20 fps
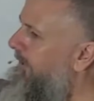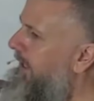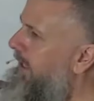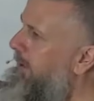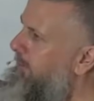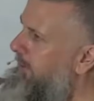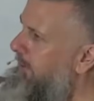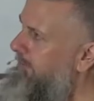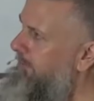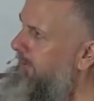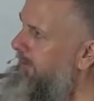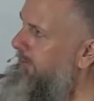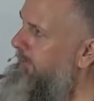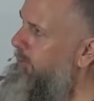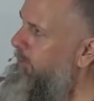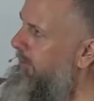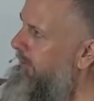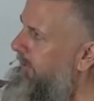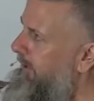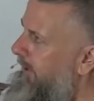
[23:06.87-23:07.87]
element of
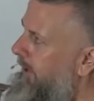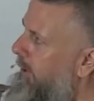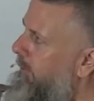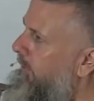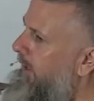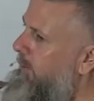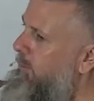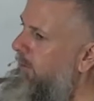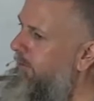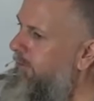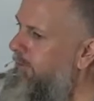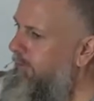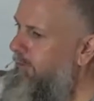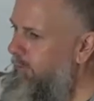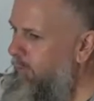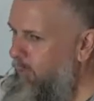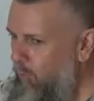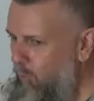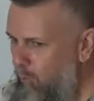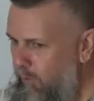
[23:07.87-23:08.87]
this where it's like, okay, we're
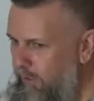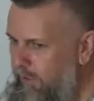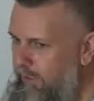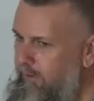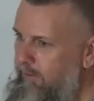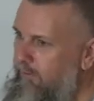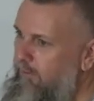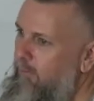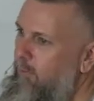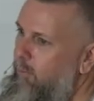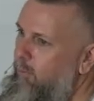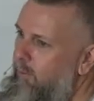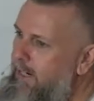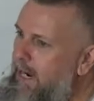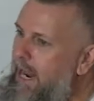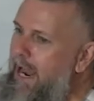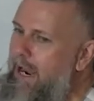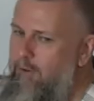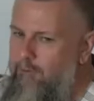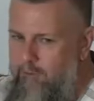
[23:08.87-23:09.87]
just
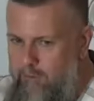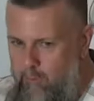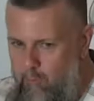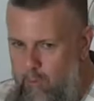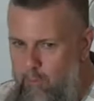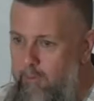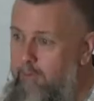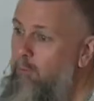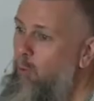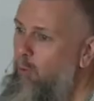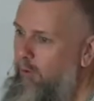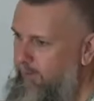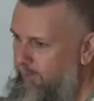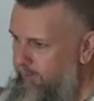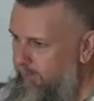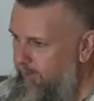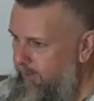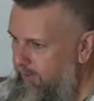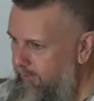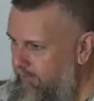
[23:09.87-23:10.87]
rehashing what we've already
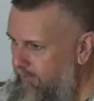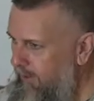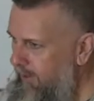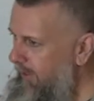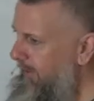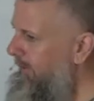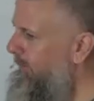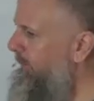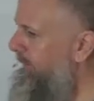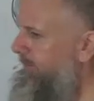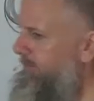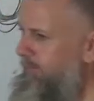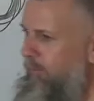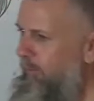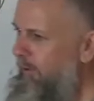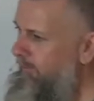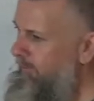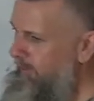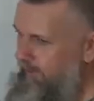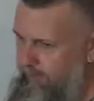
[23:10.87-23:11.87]
seen, which
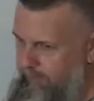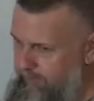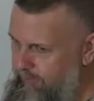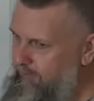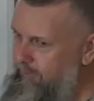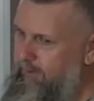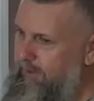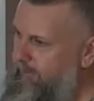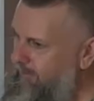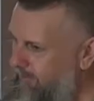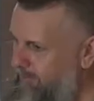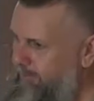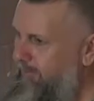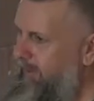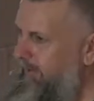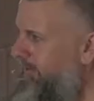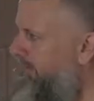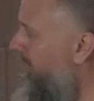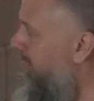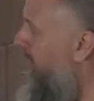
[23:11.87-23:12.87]
Revelation, that's basically